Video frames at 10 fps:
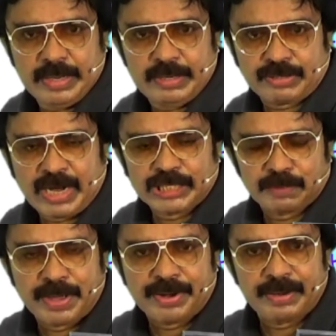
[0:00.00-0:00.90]

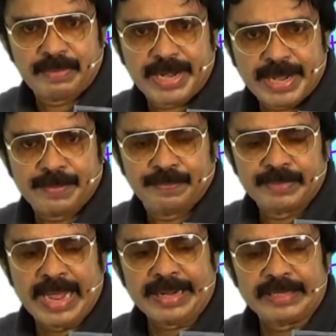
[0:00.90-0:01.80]
transparent medium,
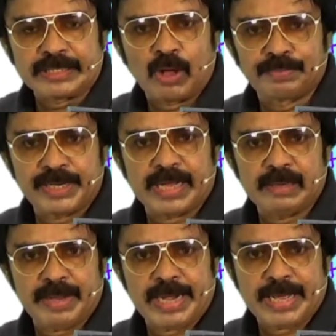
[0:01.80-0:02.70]
that is optical
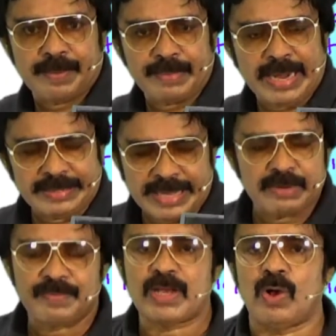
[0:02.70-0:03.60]
medium, and
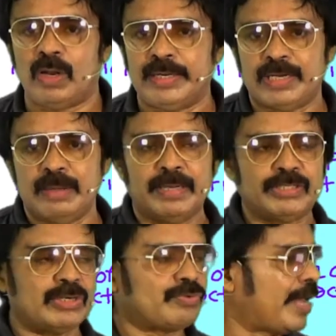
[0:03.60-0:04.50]
then we call it
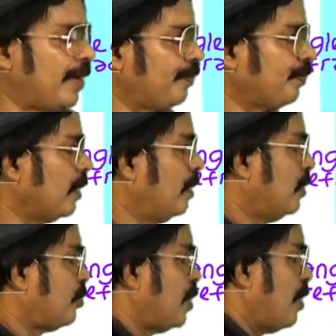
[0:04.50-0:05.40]
emergent ray.
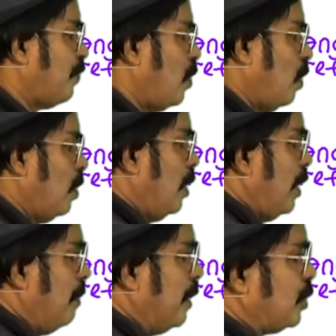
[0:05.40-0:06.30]
So therefore,
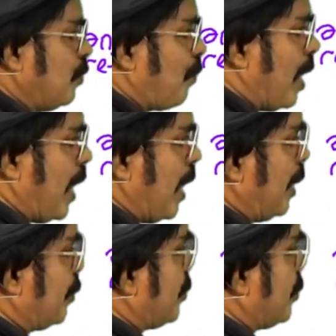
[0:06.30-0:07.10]
emergent ray is